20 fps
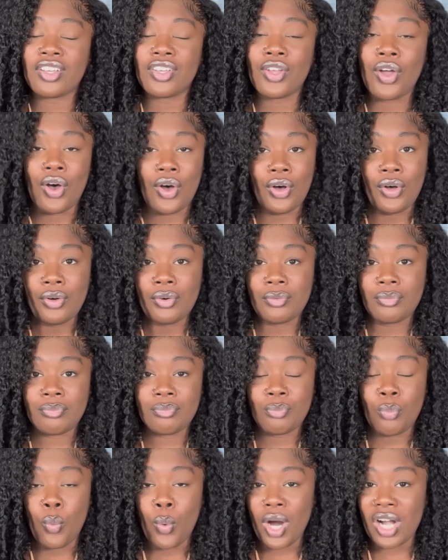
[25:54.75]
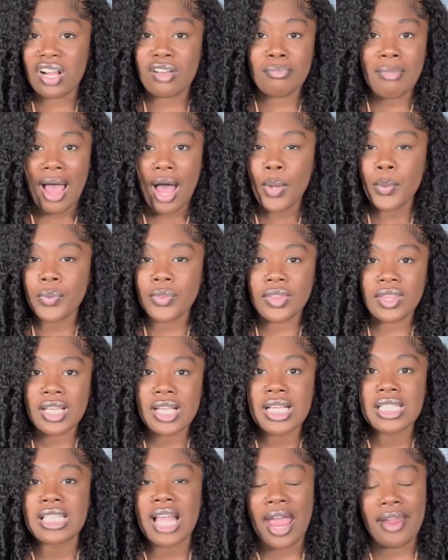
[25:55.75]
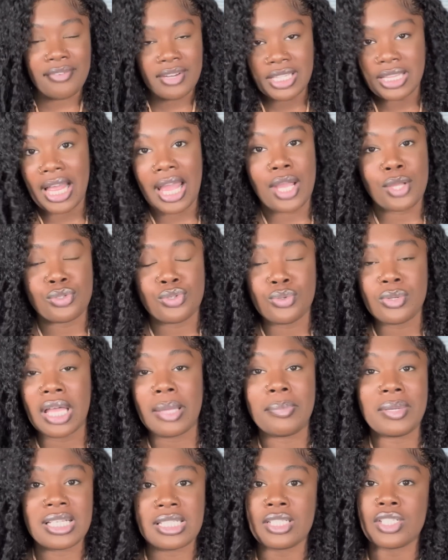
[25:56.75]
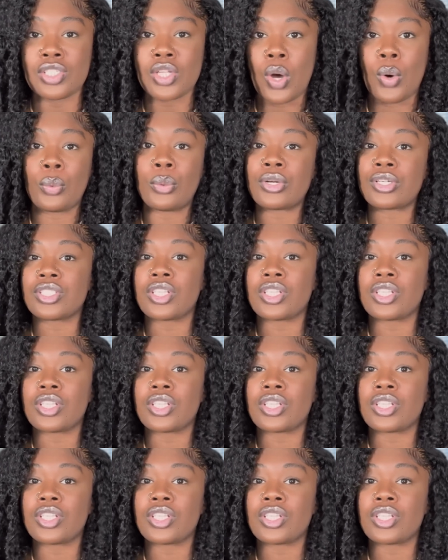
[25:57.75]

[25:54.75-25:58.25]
Y'all, word of mouth is everything to a business owner.